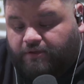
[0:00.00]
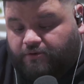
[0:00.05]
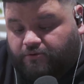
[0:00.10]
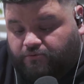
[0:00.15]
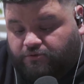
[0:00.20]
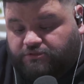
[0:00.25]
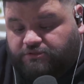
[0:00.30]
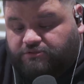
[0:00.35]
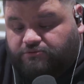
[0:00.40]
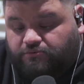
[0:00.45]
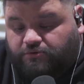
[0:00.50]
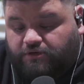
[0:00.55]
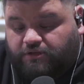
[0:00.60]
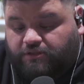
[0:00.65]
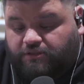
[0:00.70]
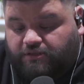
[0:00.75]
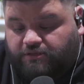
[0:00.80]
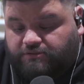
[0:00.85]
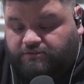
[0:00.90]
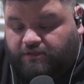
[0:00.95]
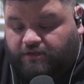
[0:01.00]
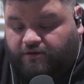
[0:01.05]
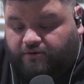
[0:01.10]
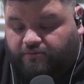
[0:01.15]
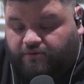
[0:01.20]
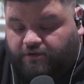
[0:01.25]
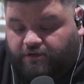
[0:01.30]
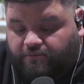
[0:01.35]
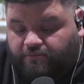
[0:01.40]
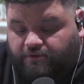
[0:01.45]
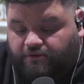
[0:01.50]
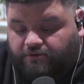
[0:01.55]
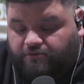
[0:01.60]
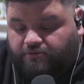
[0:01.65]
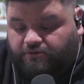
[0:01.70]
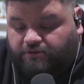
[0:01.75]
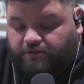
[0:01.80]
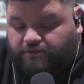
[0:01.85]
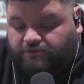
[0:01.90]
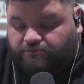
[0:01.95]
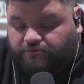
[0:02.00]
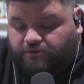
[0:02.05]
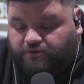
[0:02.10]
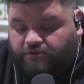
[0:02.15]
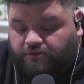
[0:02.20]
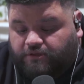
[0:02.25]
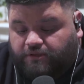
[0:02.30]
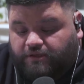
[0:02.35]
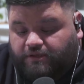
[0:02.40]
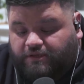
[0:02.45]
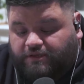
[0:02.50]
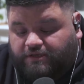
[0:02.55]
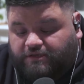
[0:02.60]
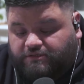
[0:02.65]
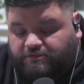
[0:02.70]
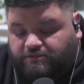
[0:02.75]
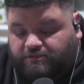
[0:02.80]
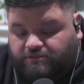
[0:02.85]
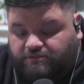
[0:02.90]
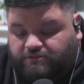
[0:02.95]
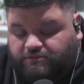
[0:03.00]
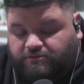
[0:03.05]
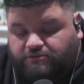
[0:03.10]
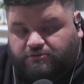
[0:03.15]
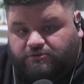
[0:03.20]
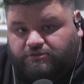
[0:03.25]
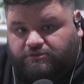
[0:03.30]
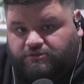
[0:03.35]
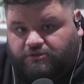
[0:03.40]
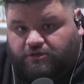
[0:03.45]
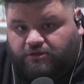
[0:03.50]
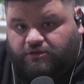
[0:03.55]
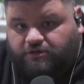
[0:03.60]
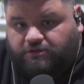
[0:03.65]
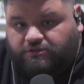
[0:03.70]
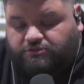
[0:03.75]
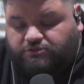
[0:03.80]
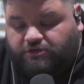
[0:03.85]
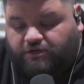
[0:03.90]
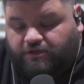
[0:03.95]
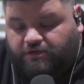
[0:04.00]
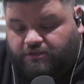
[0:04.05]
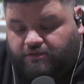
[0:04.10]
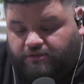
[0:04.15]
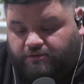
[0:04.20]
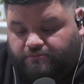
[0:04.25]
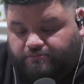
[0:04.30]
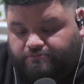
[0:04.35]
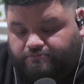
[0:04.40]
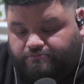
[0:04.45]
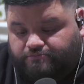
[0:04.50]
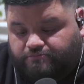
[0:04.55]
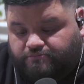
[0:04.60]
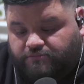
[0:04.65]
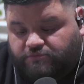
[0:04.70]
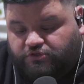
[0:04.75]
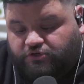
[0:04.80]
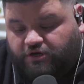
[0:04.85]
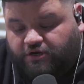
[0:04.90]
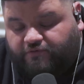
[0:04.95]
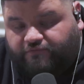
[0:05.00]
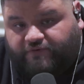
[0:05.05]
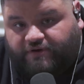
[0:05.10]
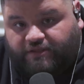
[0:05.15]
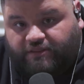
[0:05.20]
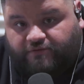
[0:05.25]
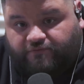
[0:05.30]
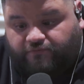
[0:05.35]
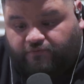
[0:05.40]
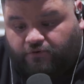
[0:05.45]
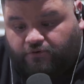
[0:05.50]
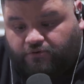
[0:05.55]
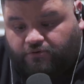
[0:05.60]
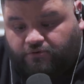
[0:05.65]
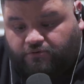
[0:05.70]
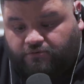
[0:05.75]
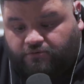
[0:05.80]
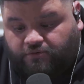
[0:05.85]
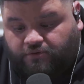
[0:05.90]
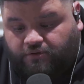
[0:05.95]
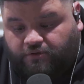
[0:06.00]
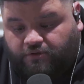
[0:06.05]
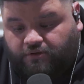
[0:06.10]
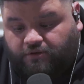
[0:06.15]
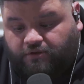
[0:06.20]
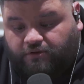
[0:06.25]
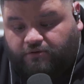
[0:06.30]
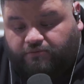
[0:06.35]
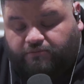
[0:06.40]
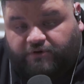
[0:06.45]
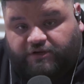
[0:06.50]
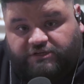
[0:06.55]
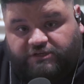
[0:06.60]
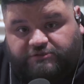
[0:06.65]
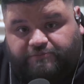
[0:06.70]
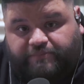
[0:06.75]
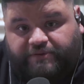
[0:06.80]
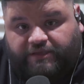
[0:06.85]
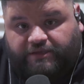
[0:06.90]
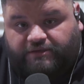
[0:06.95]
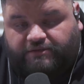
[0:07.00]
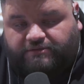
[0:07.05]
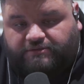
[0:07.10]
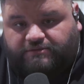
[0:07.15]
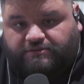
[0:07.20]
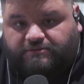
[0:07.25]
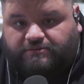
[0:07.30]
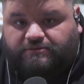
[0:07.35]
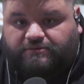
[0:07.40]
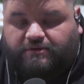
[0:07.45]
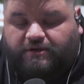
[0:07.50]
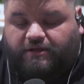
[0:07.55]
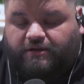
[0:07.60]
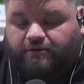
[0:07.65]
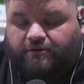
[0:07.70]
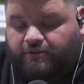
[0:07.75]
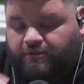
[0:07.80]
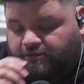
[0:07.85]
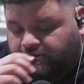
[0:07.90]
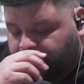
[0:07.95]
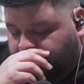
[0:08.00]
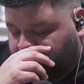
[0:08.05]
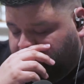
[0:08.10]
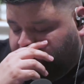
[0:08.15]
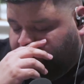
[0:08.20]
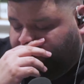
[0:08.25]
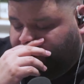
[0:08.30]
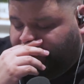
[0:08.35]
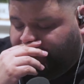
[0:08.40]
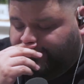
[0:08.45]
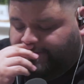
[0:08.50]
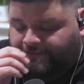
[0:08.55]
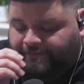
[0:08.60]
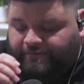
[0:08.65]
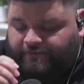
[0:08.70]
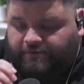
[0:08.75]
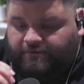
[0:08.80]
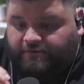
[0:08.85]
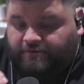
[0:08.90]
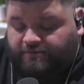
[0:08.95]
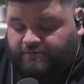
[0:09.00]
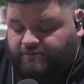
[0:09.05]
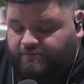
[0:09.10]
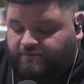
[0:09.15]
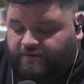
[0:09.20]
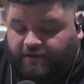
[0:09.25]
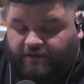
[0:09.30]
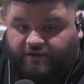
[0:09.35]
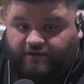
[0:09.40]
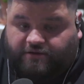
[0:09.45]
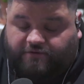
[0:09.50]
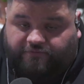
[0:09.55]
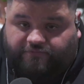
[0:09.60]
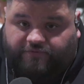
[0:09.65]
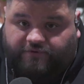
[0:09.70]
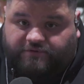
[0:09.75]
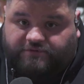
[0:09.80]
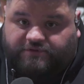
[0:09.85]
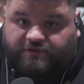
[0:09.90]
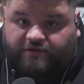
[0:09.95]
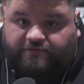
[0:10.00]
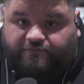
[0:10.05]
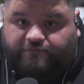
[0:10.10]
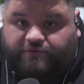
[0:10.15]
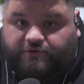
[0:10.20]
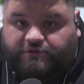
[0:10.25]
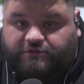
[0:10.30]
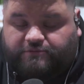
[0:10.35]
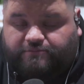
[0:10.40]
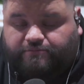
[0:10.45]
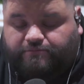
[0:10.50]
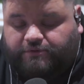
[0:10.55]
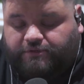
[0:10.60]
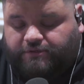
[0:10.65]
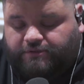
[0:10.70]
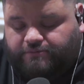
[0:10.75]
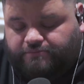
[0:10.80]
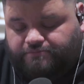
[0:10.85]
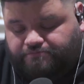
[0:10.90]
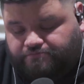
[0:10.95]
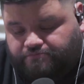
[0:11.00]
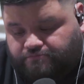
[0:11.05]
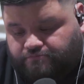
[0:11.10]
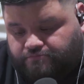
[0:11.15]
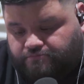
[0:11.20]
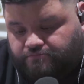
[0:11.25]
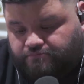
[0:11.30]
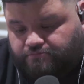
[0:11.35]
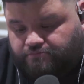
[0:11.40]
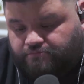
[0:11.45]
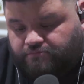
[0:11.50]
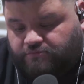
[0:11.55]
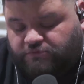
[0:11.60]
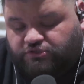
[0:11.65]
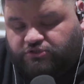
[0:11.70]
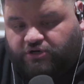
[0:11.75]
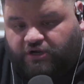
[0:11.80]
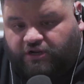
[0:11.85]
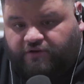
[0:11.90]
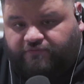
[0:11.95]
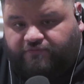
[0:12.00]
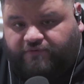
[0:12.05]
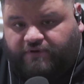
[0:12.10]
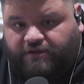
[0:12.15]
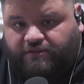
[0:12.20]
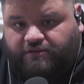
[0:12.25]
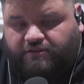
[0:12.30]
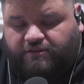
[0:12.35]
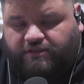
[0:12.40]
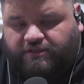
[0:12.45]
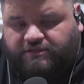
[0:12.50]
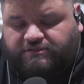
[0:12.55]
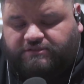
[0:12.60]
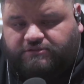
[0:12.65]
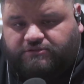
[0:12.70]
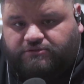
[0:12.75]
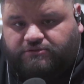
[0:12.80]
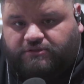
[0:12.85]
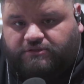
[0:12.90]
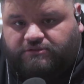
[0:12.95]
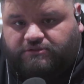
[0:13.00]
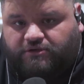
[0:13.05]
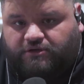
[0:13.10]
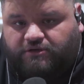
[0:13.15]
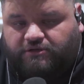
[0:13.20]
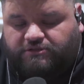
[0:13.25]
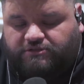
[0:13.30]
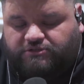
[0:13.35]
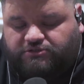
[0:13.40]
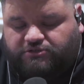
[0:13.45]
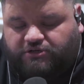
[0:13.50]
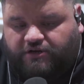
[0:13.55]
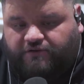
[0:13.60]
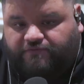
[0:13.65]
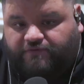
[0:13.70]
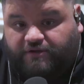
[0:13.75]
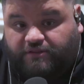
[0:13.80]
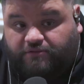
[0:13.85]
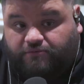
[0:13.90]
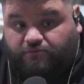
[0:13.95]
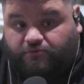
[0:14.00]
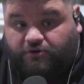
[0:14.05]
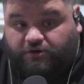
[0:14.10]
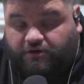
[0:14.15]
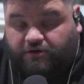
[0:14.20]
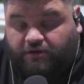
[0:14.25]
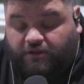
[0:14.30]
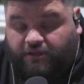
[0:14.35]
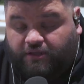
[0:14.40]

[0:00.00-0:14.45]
which is one of the things that I recommend doing as well, is listen to a song and try to find the vocal range peaks. I know this is like confusing at first, but listen to the song and just try to find where